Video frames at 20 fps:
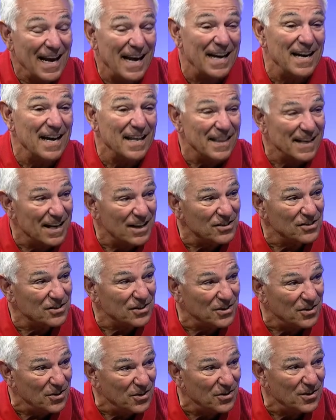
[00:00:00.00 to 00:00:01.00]
Had nothing else
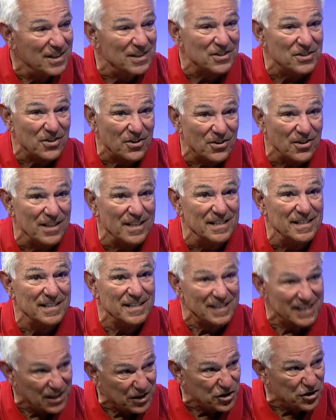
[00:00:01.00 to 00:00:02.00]
to do, and it's
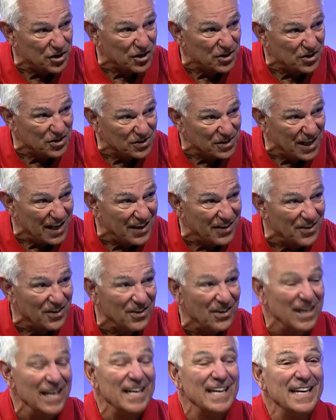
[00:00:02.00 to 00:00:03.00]
36 years
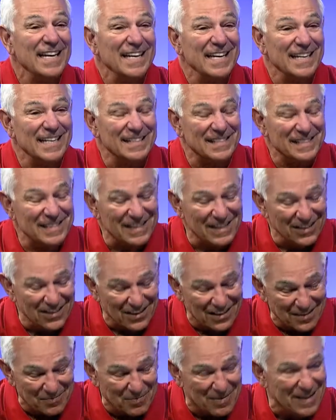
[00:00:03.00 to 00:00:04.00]
later. It's
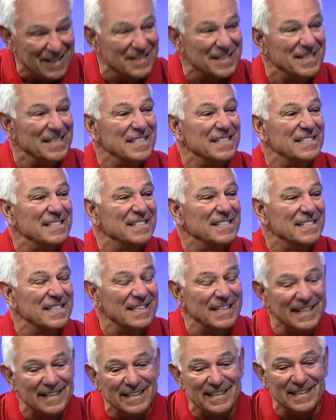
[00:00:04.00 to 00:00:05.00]
still in business,
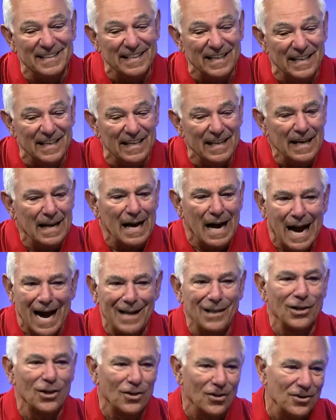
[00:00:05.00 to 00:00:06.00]
and I
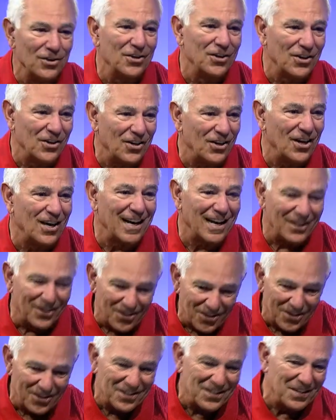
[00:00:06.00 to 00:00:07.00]
learned to cook. I
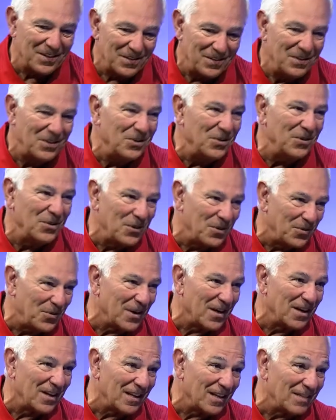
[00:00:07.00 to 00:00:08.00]
learned to do the
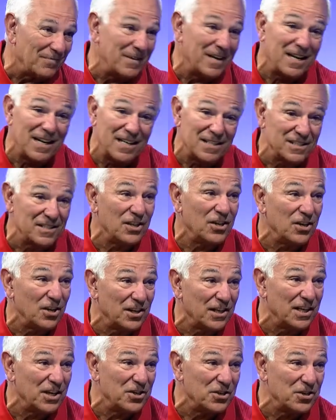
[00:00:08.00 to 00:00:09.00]
grill because the
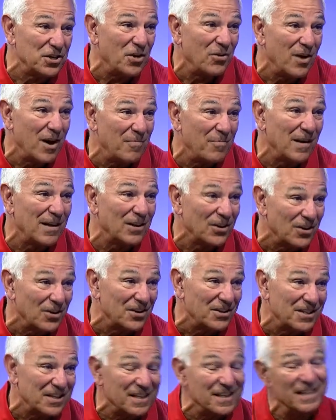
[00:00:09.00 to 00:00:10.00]
cook didn't show up. I
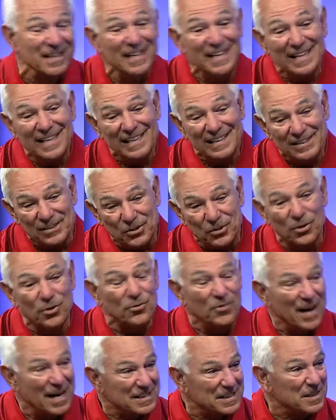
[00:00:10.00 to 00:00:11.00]
learned to do a
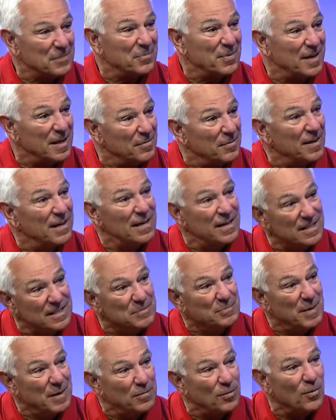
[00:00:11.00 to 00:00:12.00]
recipe because
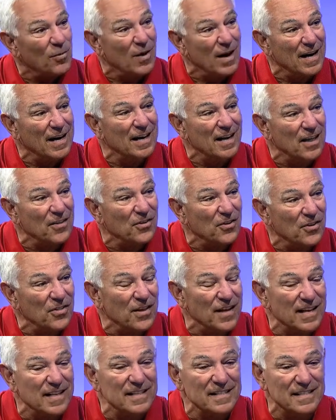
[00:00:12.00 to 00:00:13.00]
people wanted other
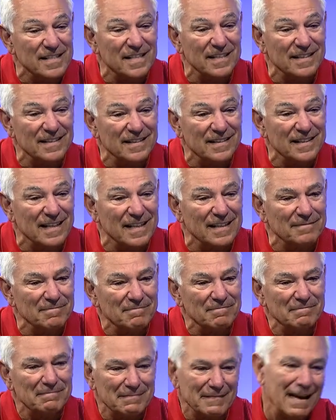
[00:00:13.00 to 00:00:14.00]
things, and
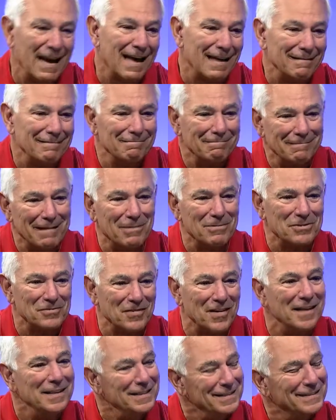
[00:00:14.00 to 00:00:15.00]
that was
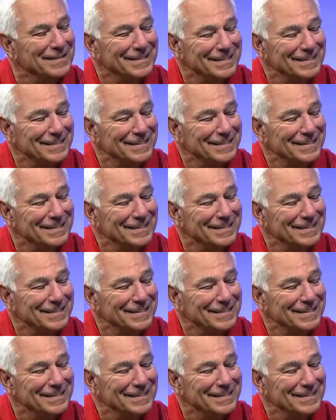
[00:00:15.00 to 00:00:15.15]
fun.